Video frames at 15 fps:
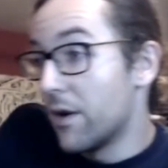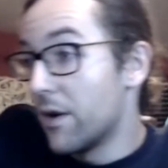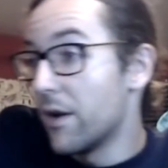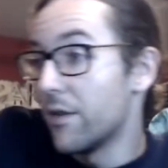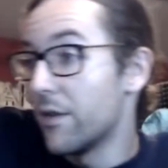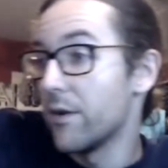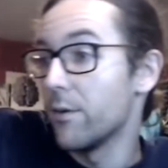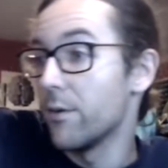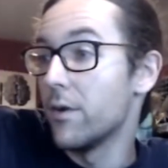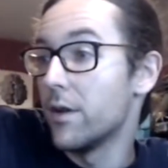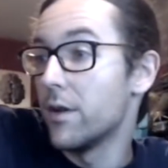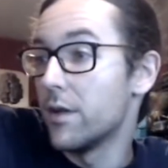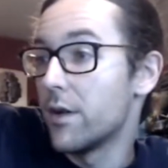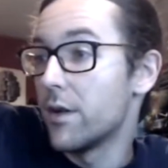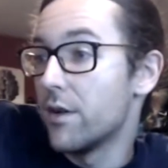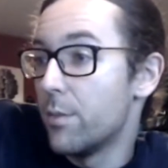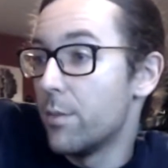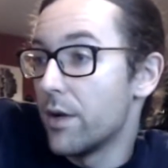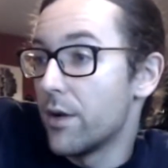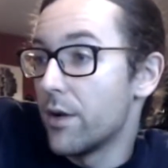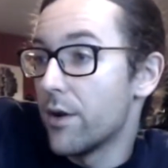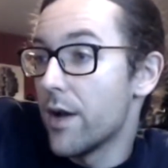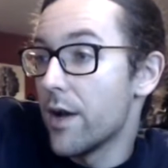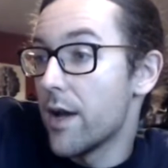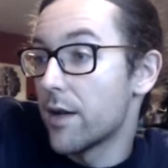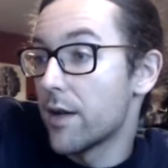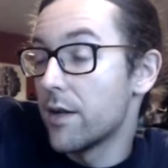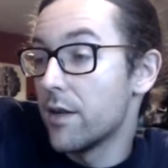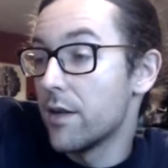Other one could have been cracked.